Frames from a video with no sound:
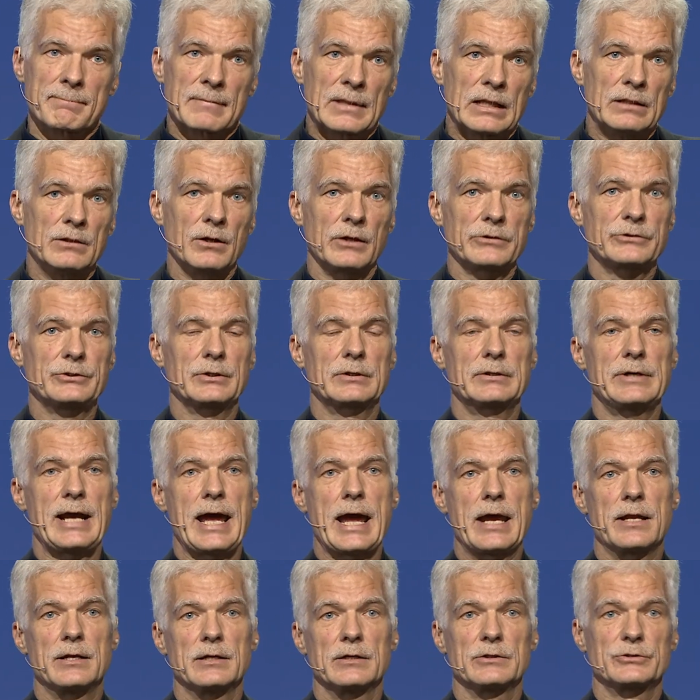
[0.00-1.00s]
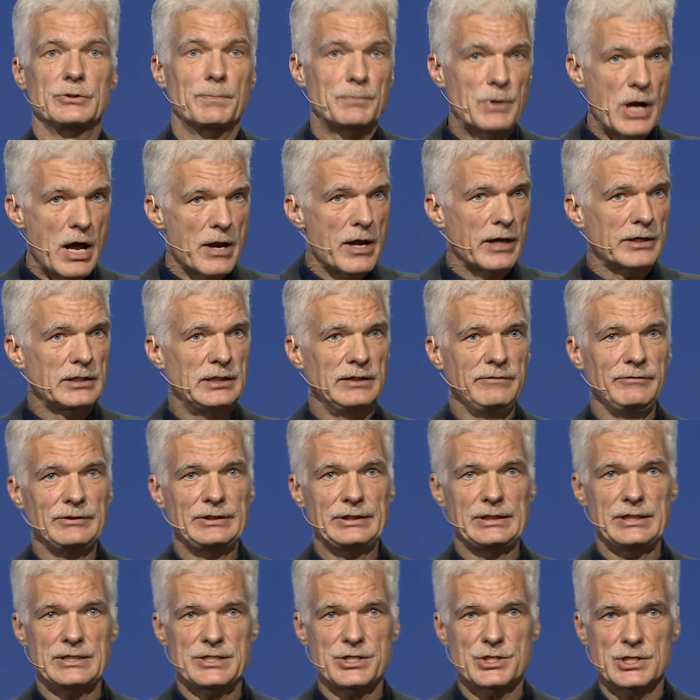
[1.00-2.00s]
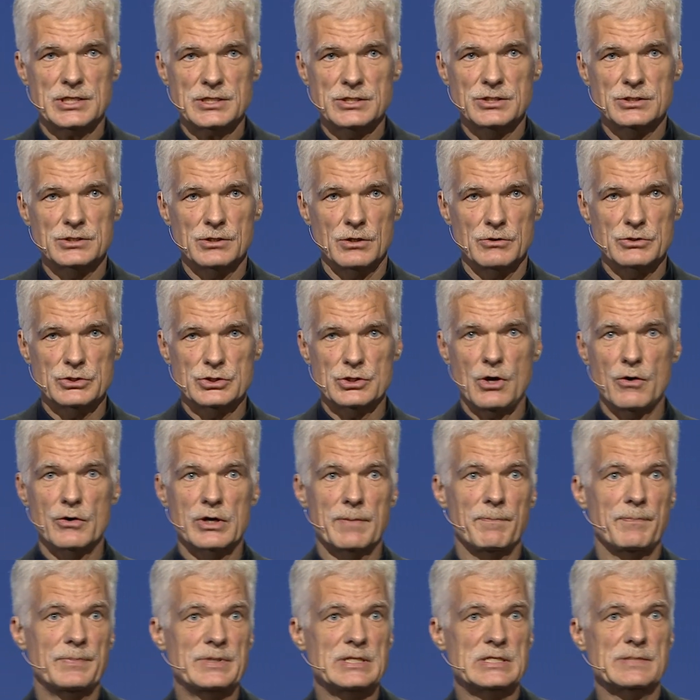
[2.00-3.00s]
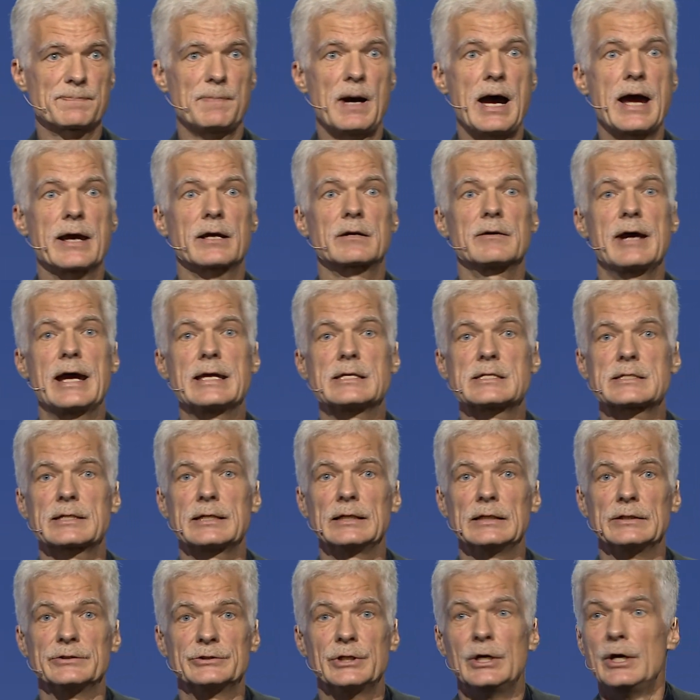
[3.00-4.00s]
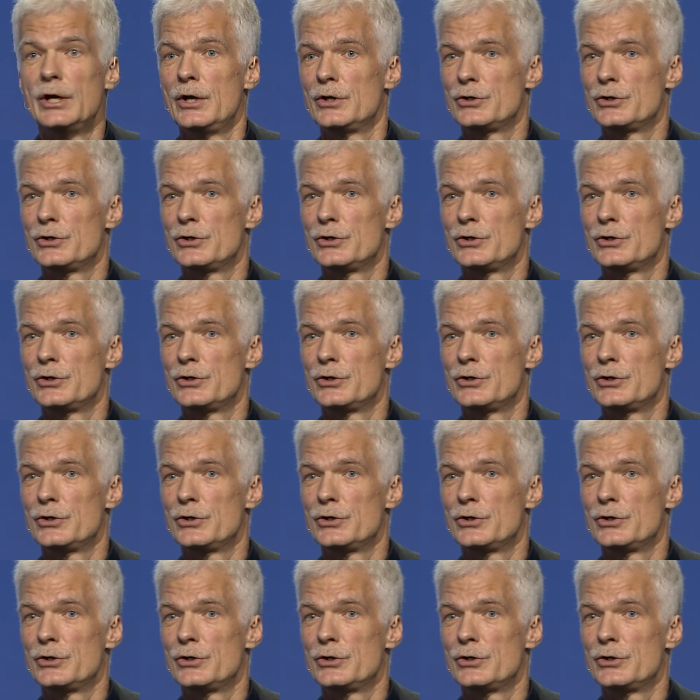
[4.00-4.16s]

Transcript: Not so great. So productivity is just so-so, despite great skills.